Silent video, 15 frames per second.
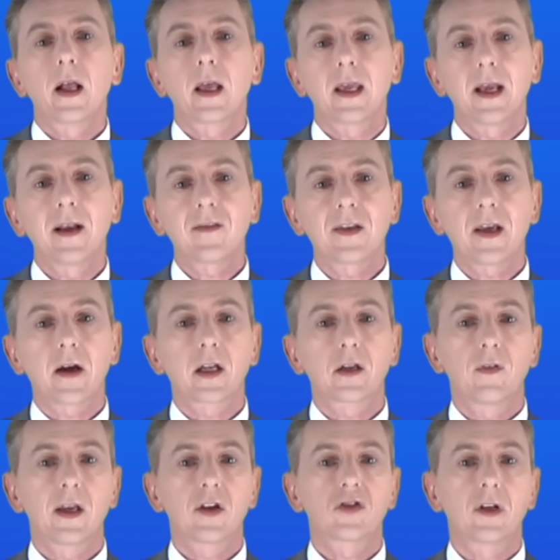Here's the
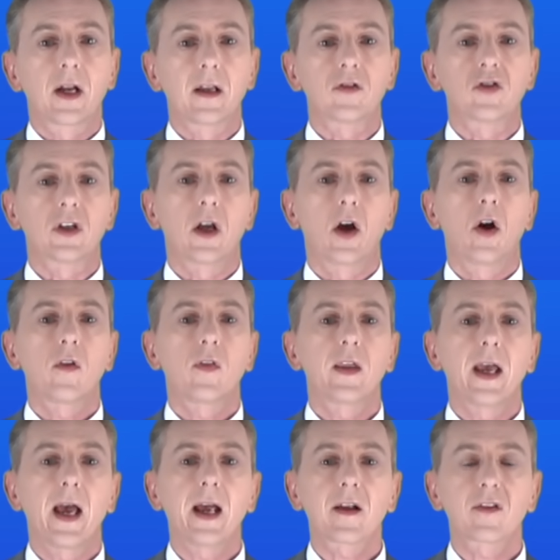activation energy on
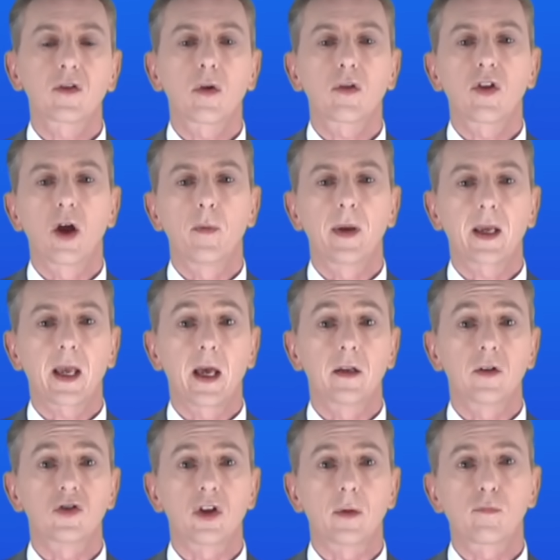the exothermic
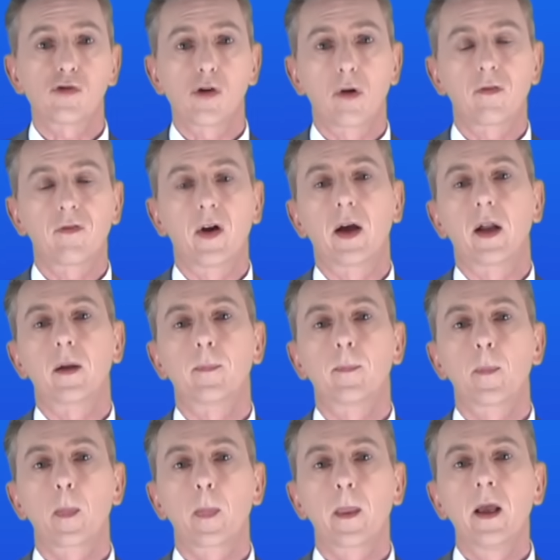energy profile.
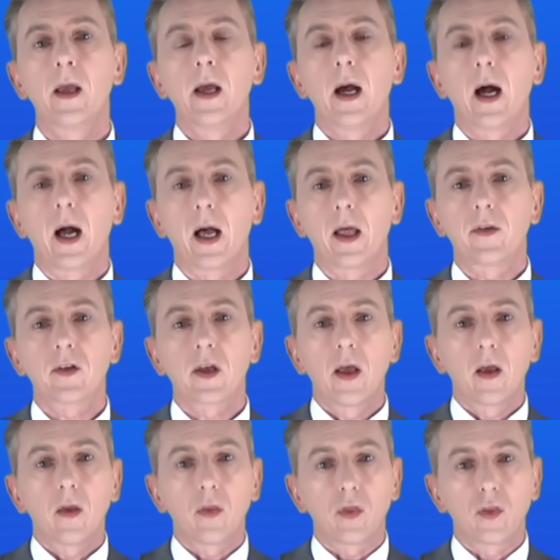And
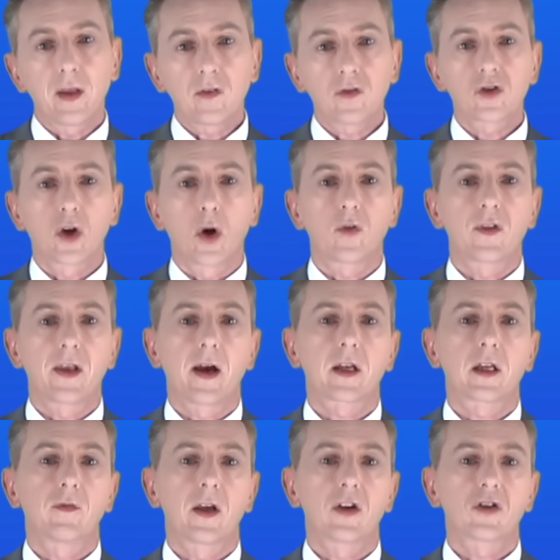this shows the
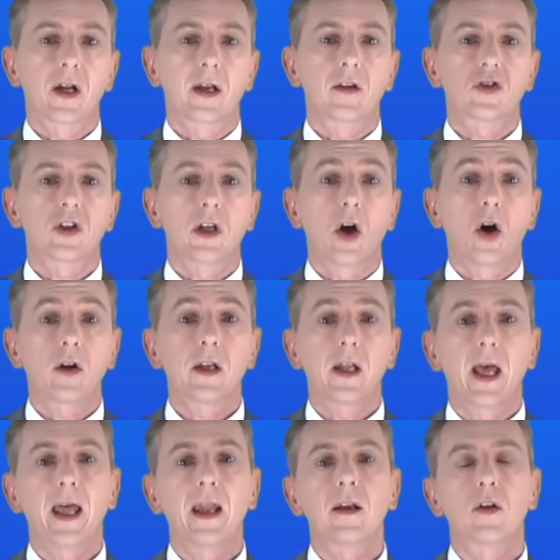activation energy on
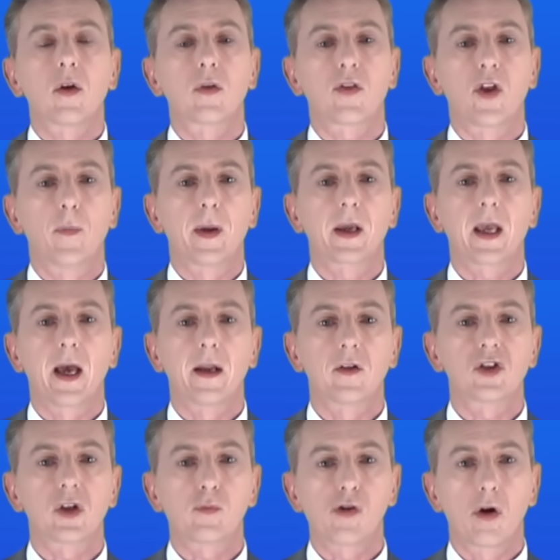an endothermic
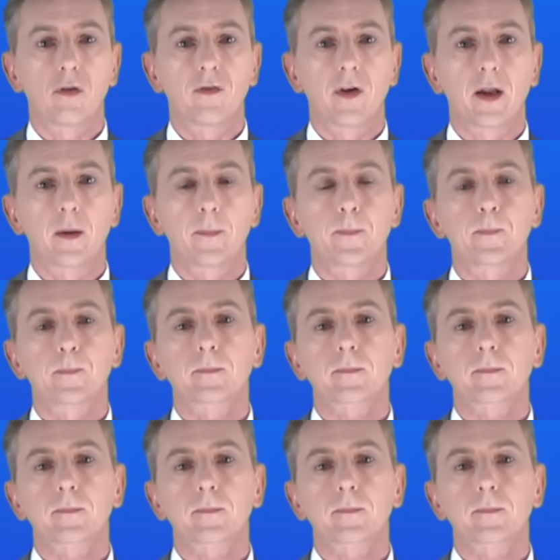energy profile.